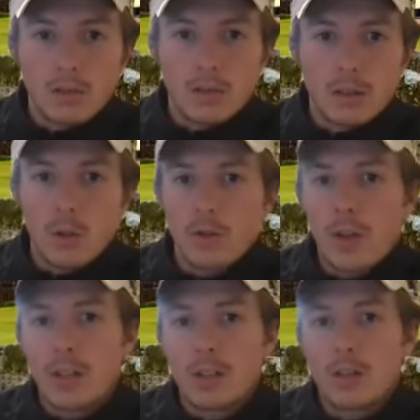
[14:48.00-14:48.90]
So it's right
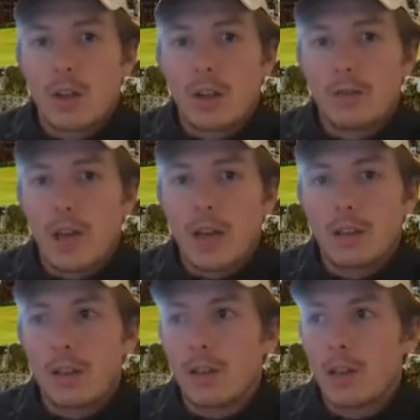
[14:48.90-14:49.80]
next to Saucon
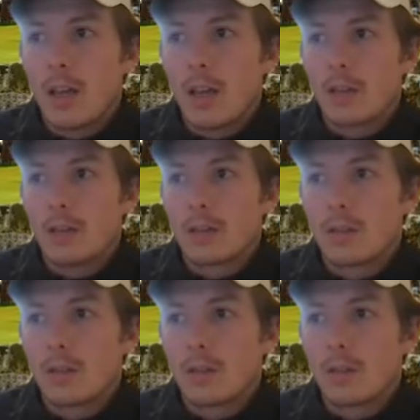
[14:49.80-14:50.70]
Valley, and
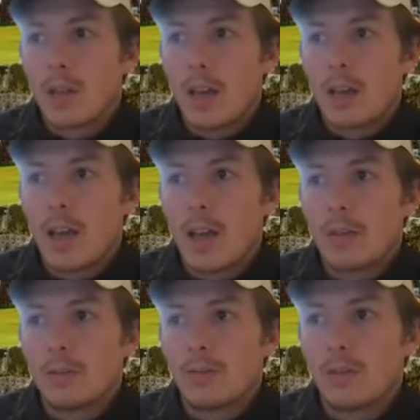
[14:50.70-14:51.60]
they have
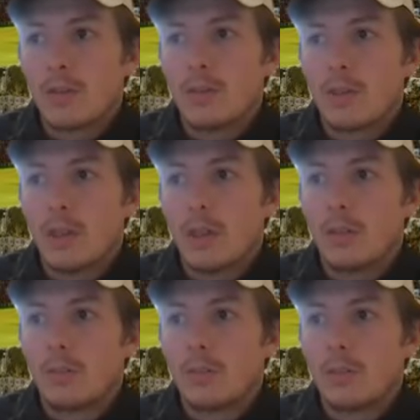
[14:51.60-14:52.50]

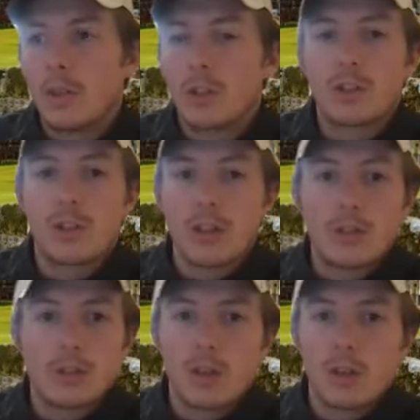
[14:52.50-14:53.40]
the luxury of a
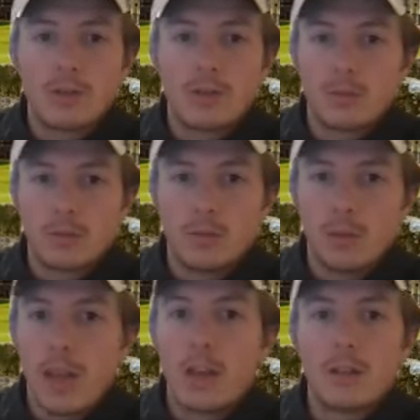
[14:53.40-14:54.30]
ton of
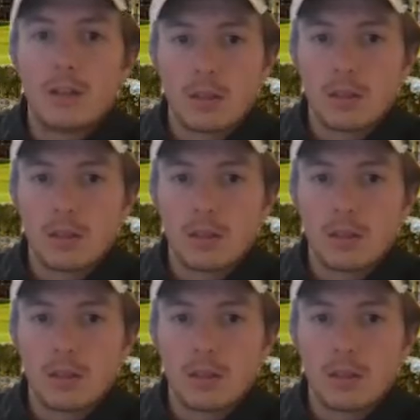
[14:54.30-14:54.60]
land.